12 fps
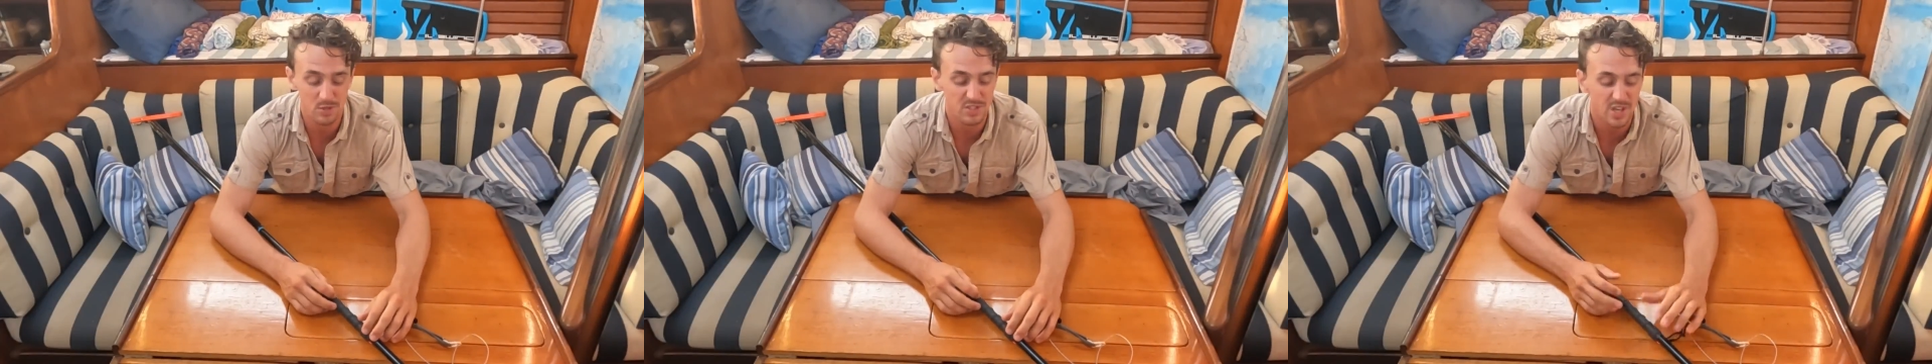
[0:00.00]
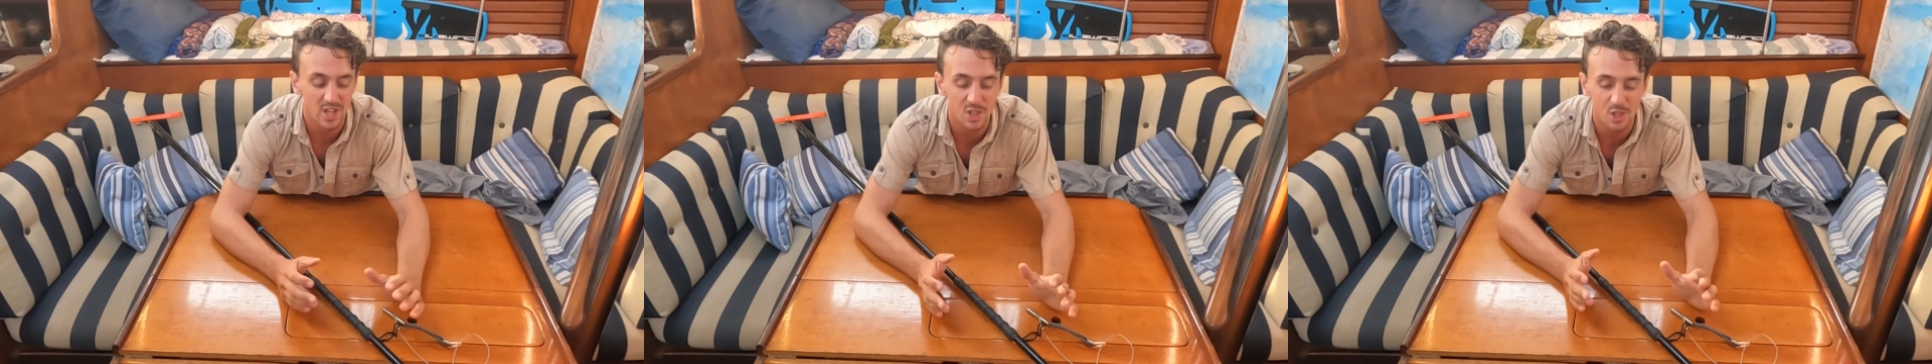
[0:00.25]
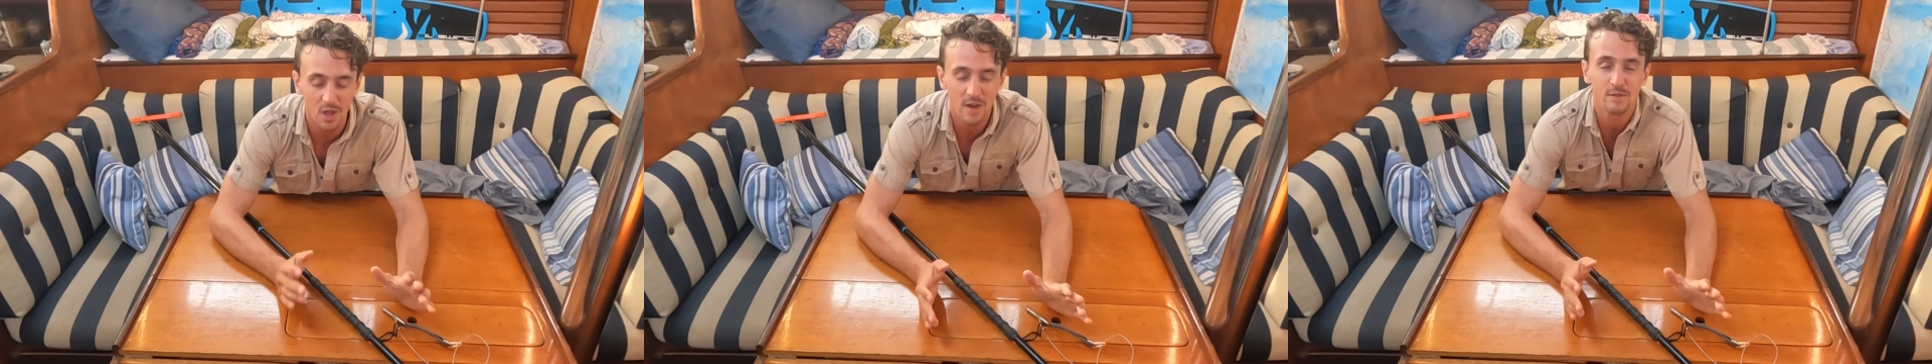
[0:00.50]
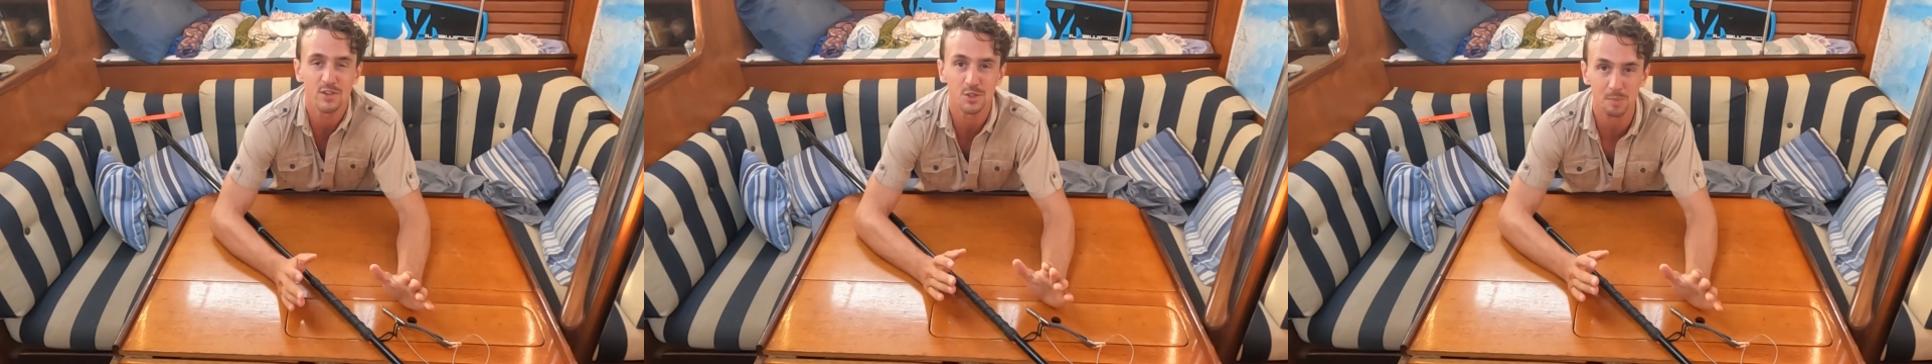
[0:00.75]
worth is I
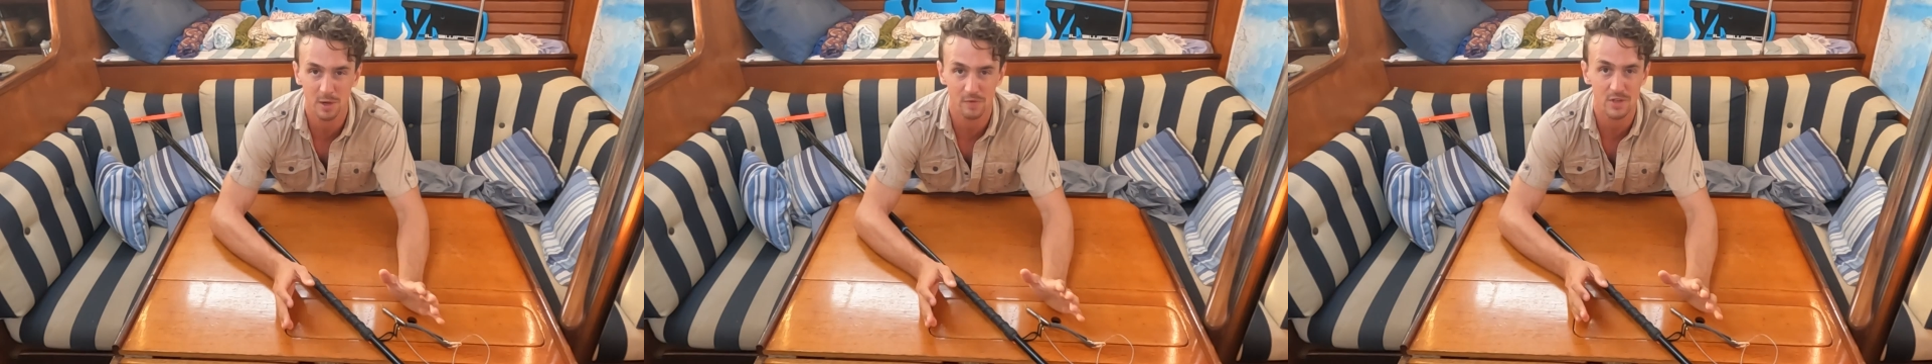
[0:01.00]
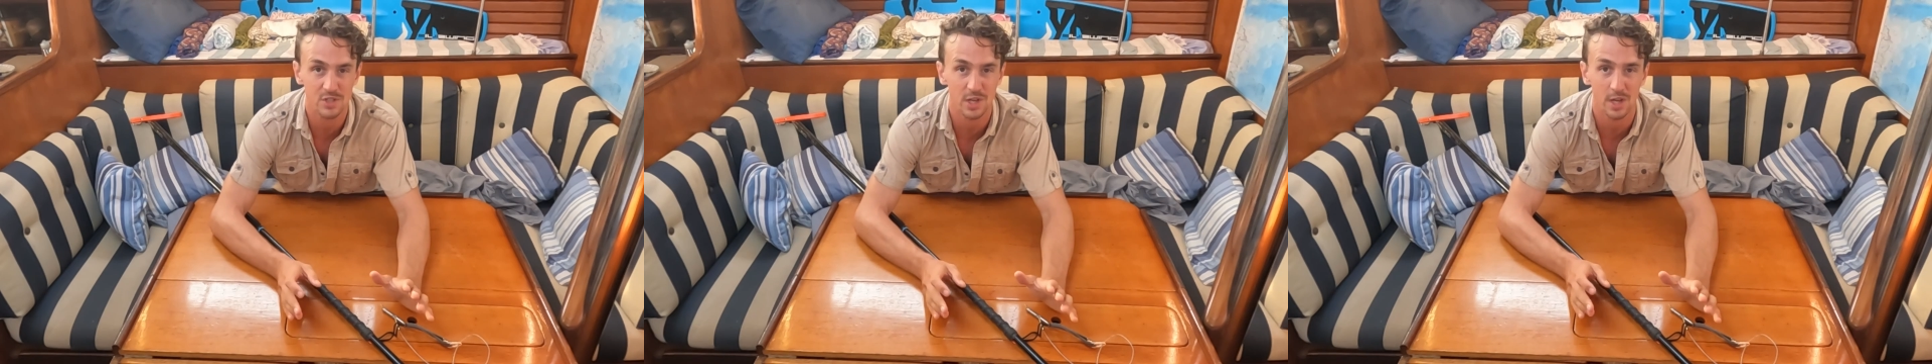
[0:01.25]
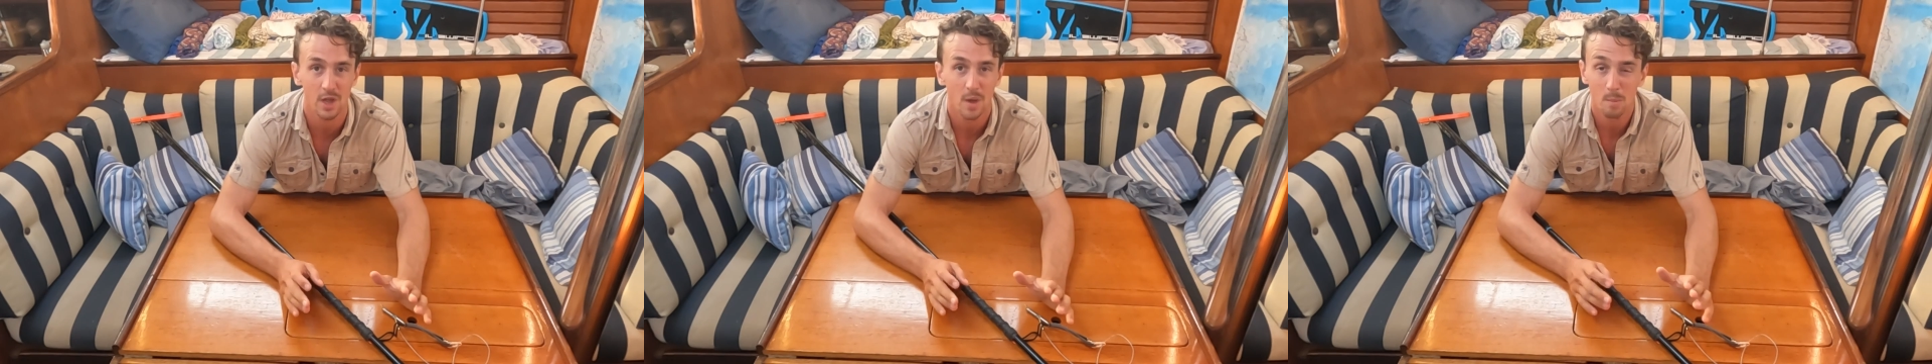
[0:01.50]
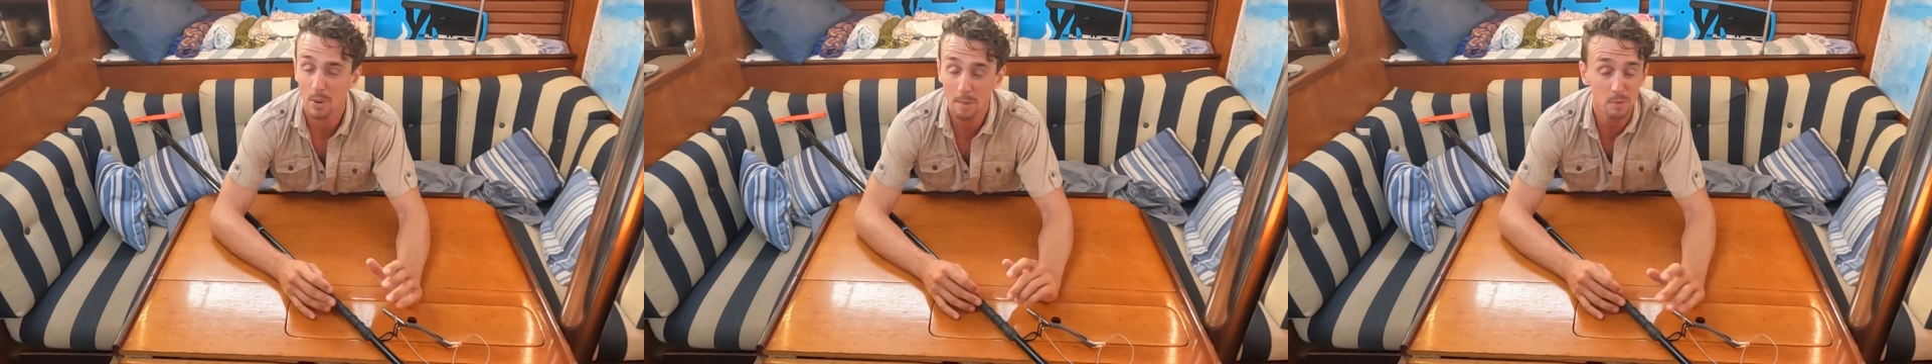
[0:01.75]
love
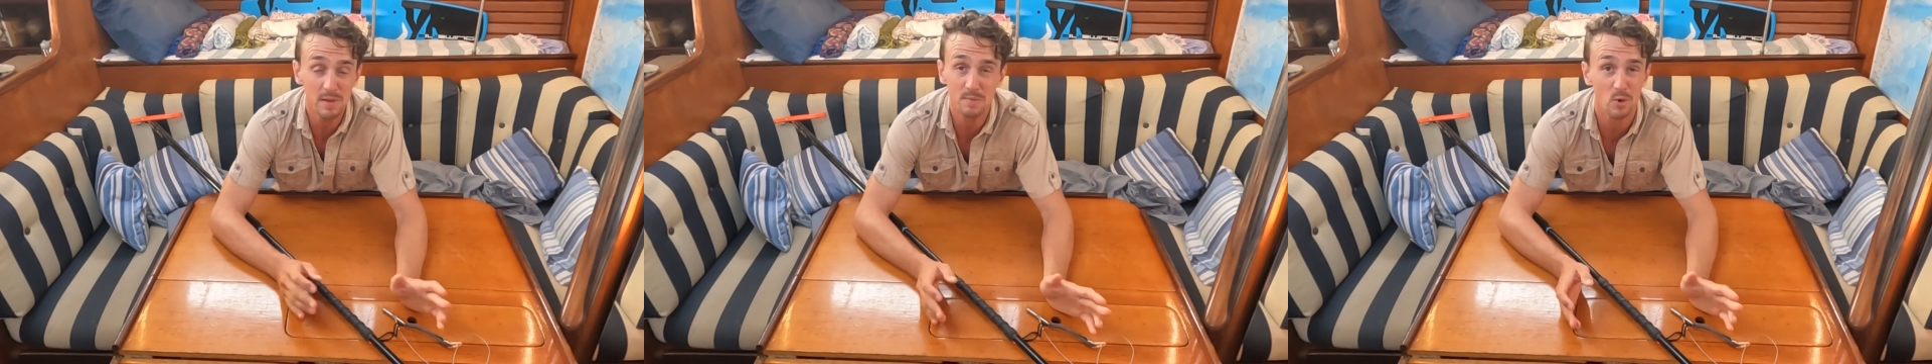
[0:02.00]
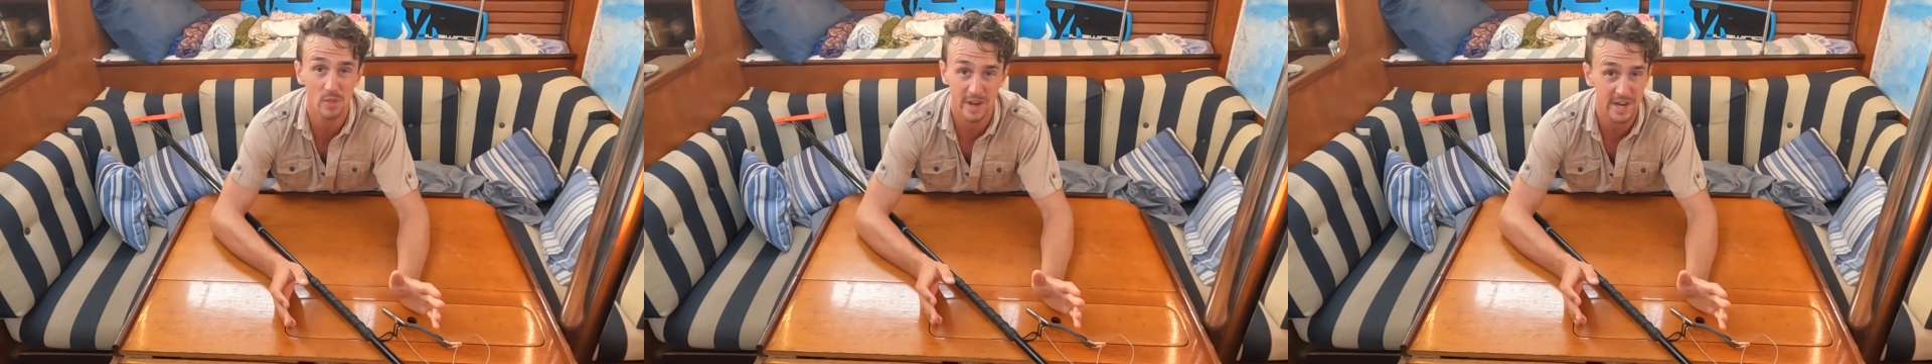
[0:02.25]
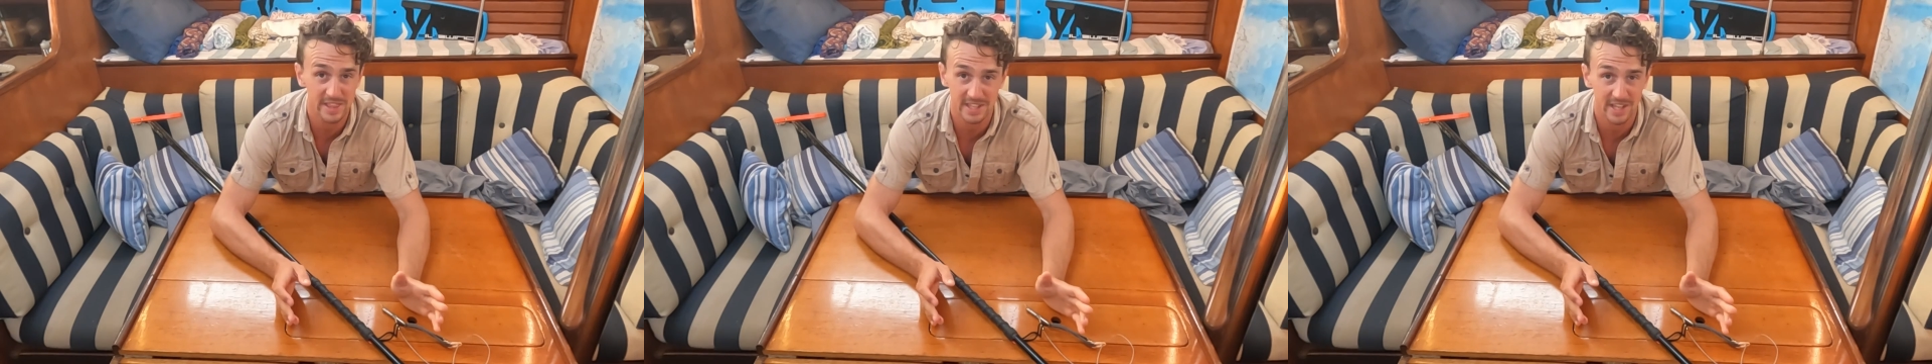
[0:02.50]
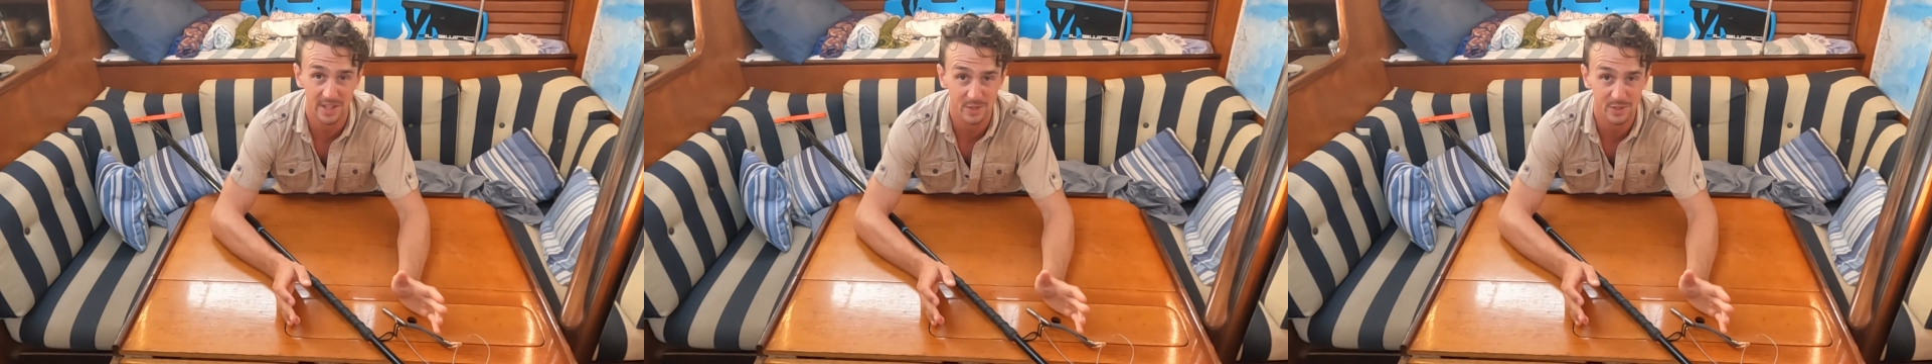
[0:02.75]
spearfishing, probably more than
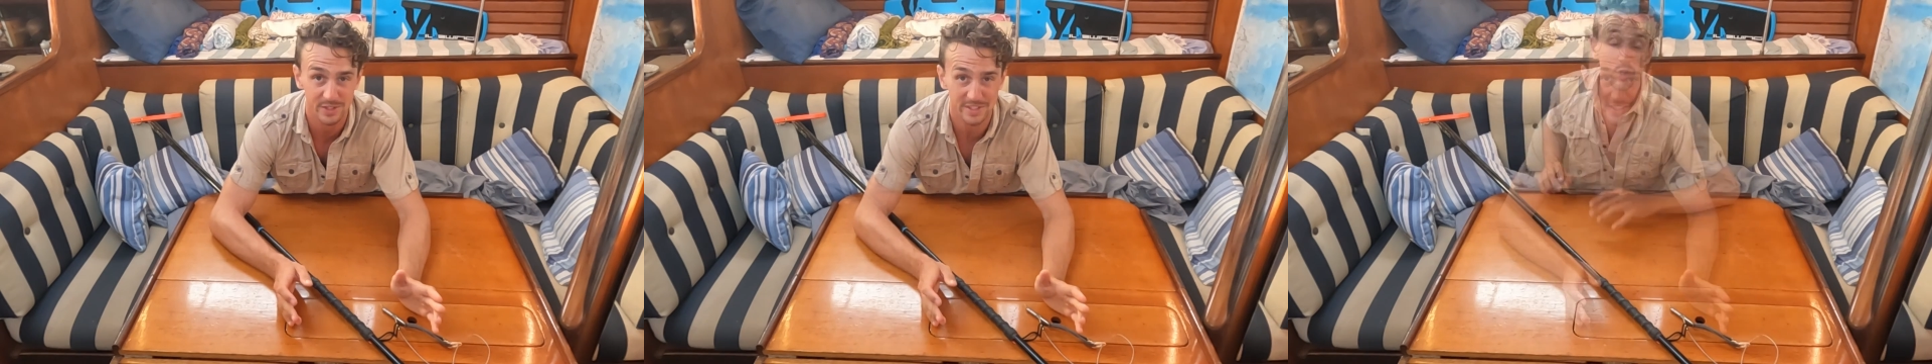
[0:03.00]
anything else.